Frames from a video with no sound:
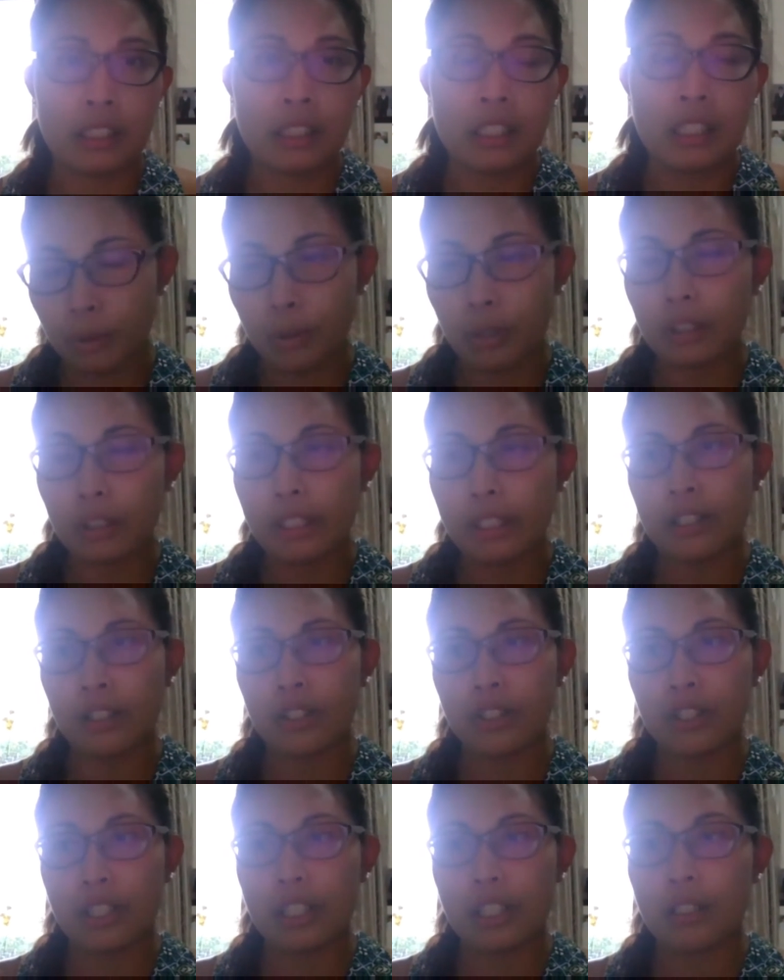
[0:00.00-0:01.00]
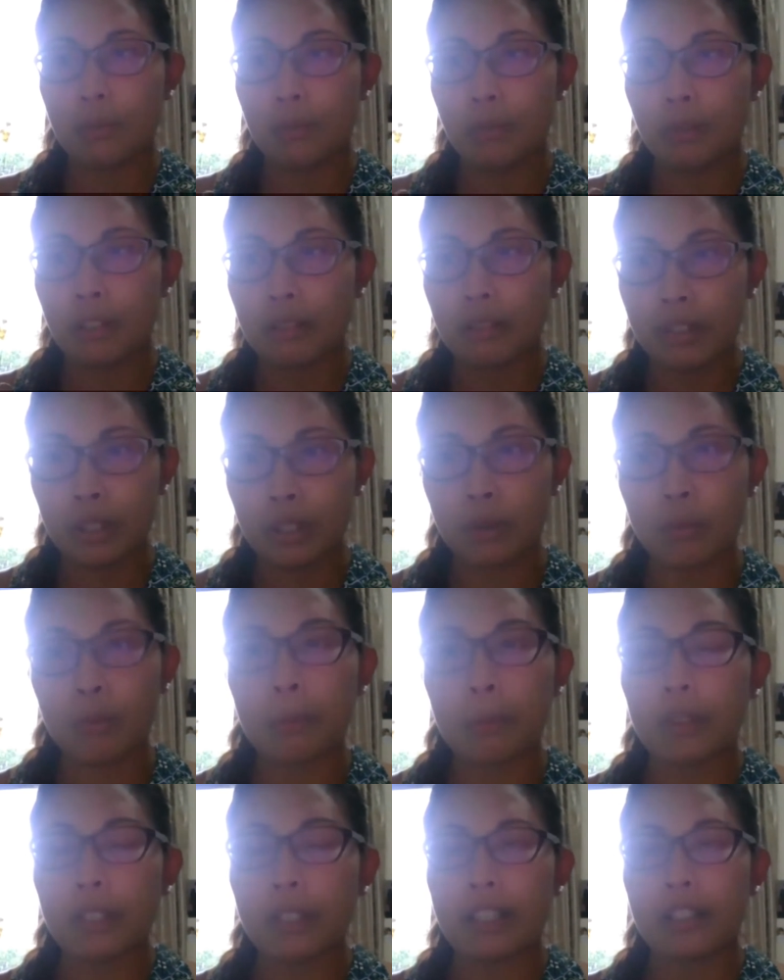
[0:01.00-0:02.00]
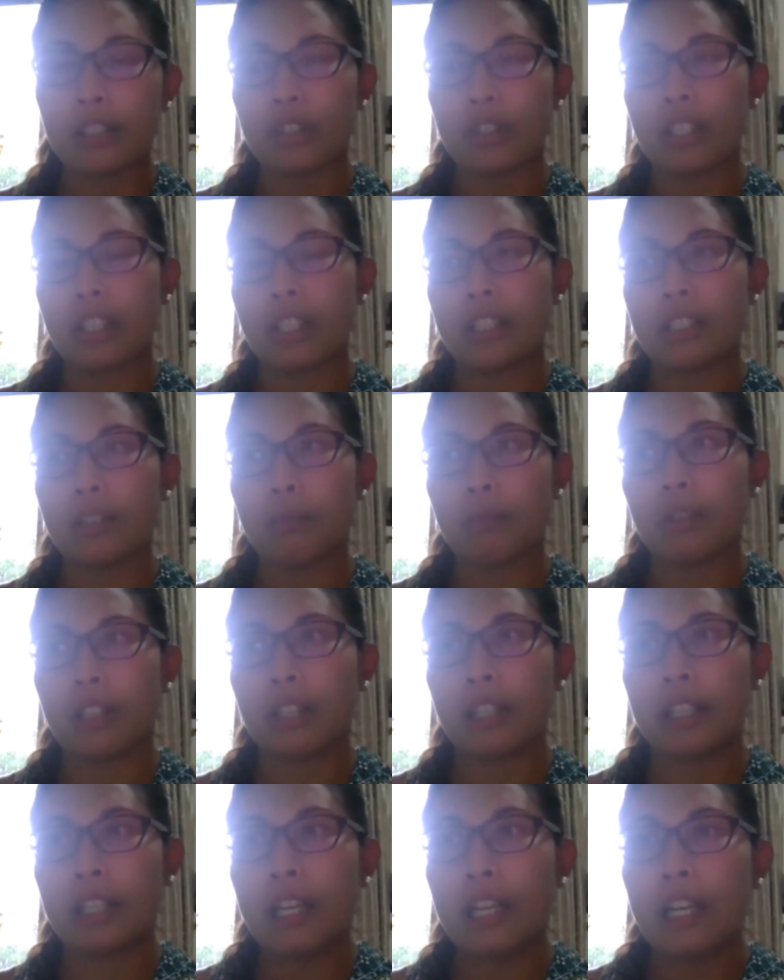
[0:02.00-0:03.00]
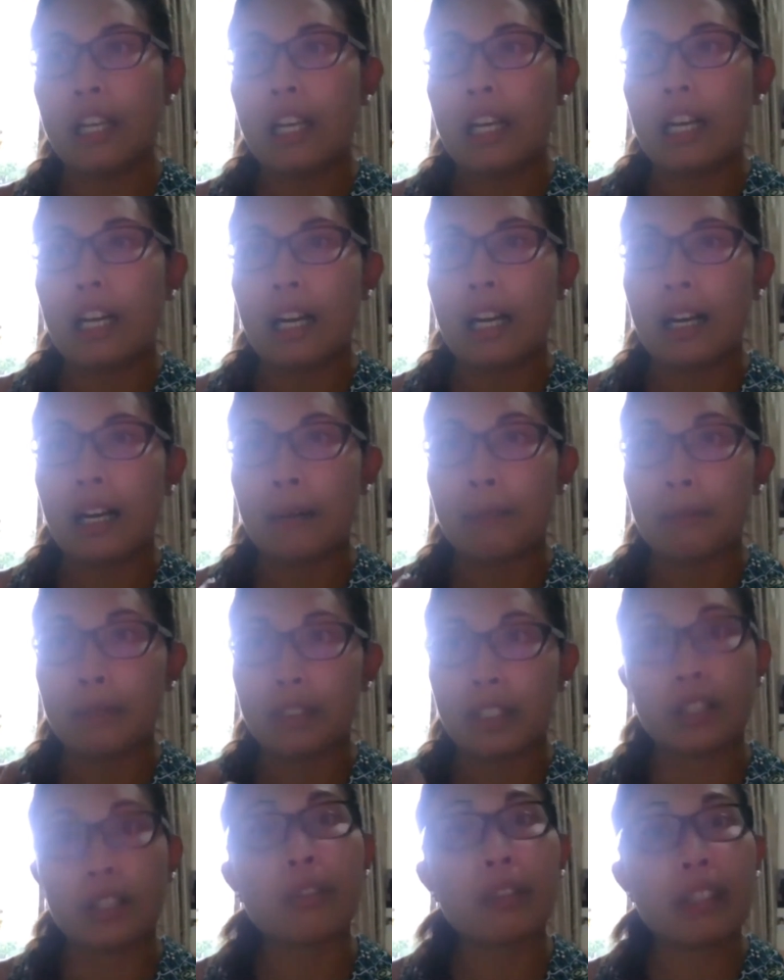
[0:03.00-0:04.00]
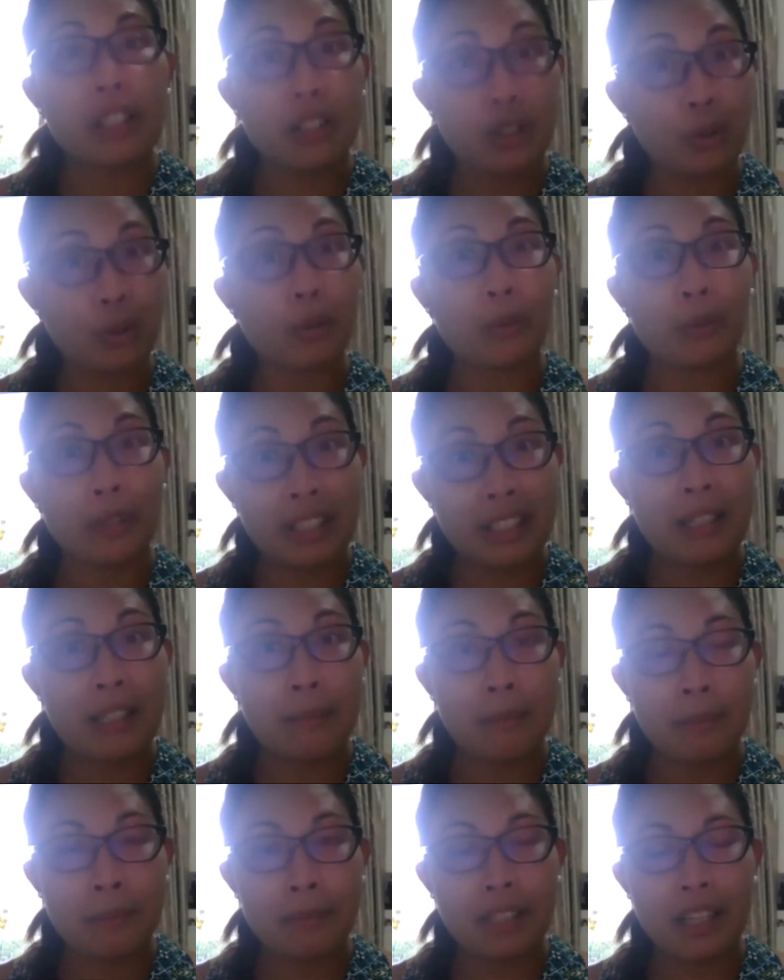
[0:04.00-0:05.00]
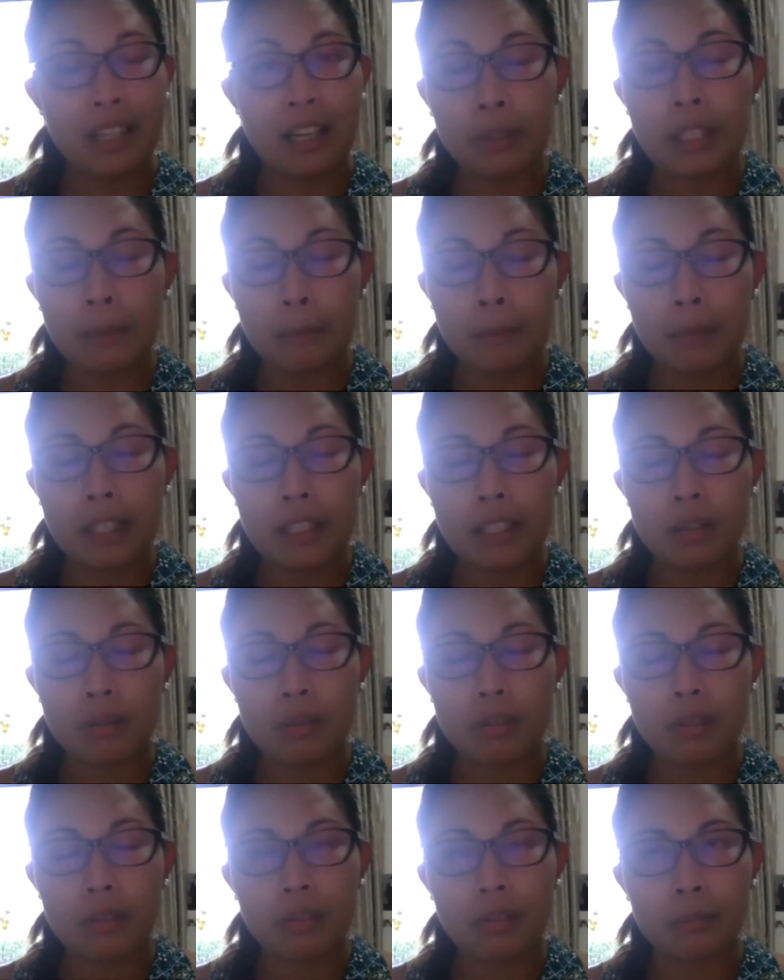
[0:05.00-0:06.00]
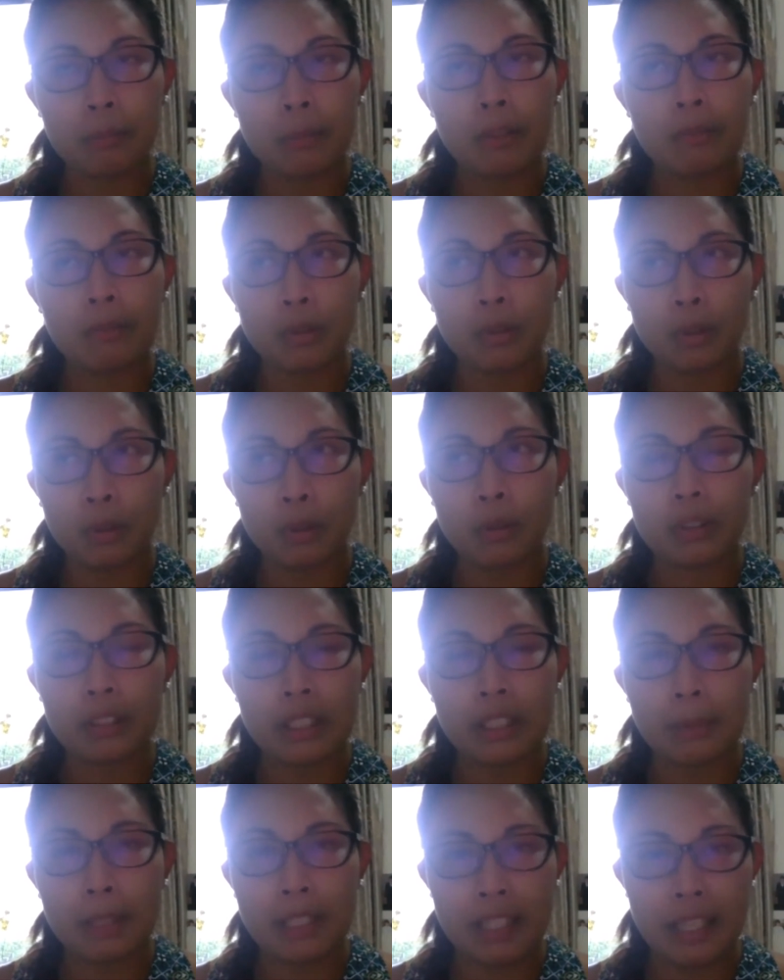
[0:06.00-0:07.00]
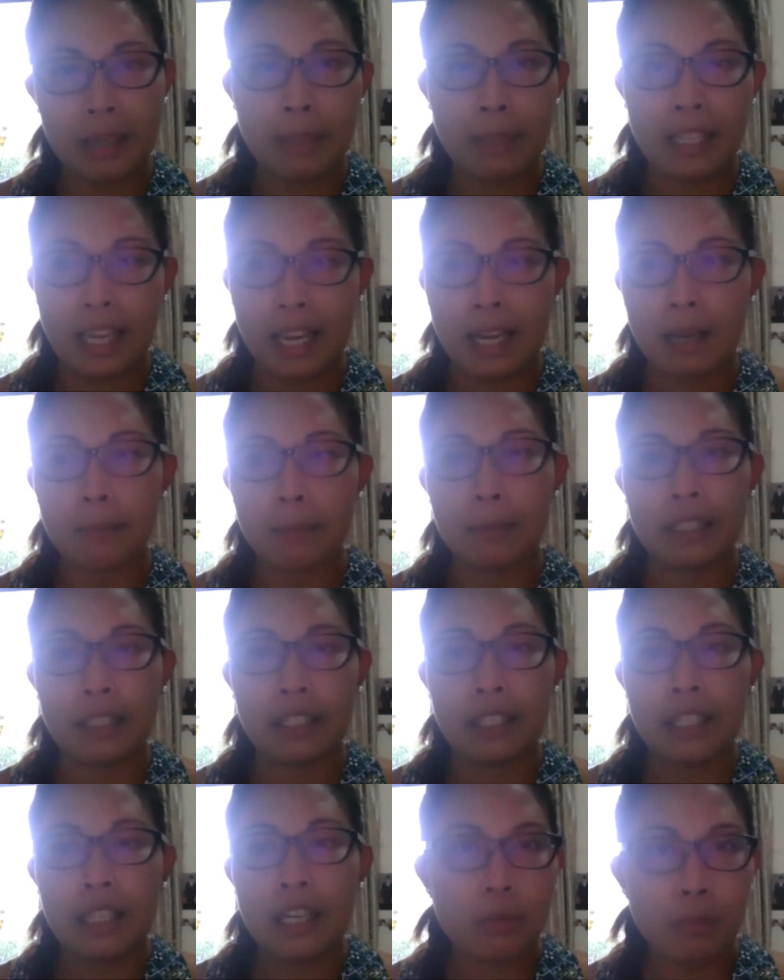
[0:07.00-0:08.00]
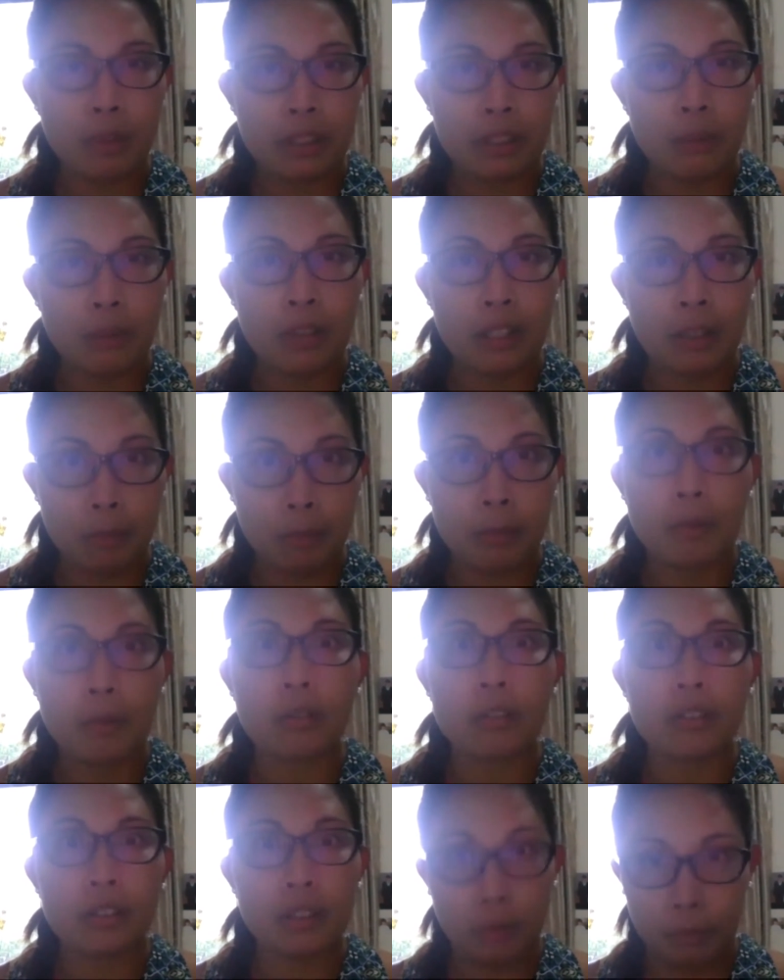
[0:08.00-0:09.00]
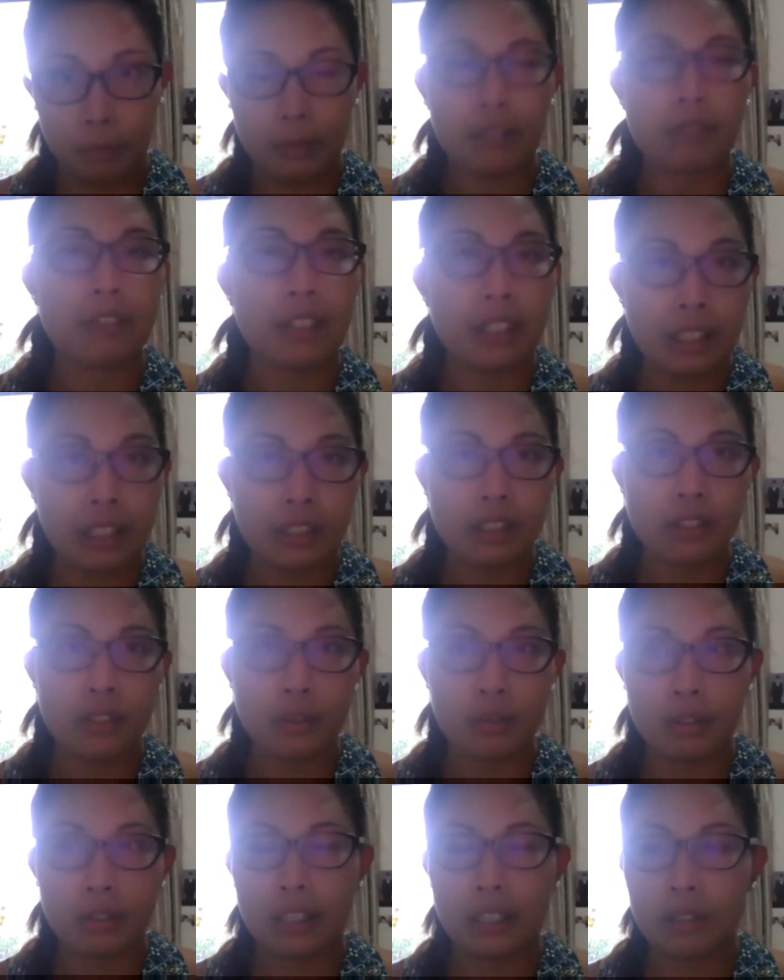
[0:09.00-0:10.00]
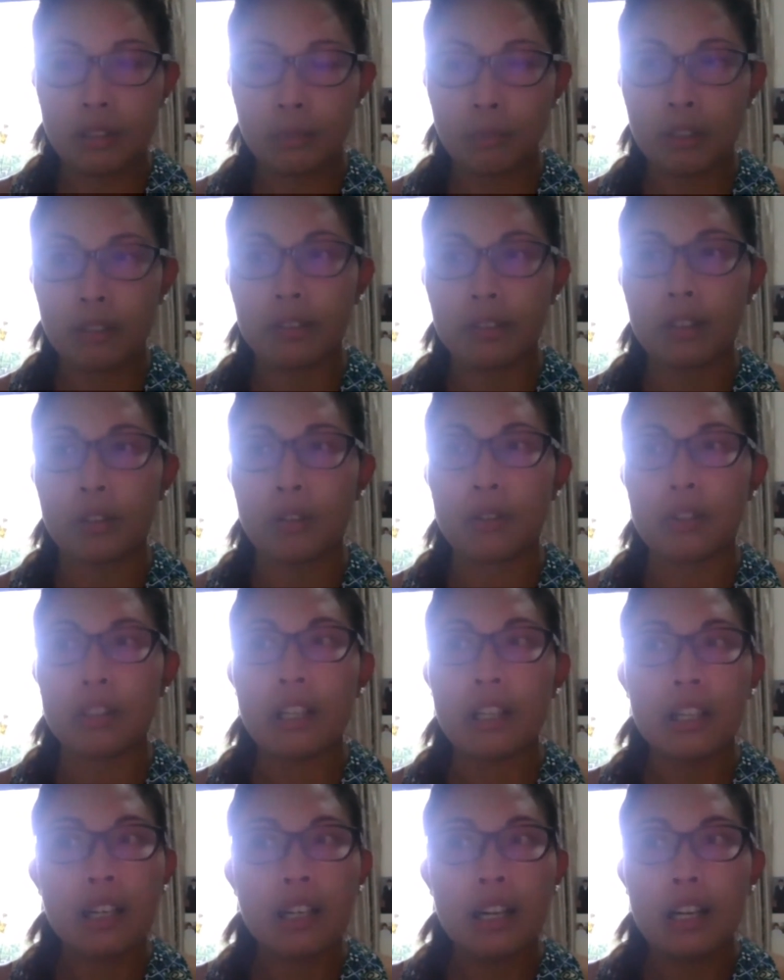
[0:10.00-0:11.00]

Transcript: So solar energy is one, renewable energy is one. The green tourism, pretty much before all this pandemic happened, that's what they want to promote. The weaving industry is one of those.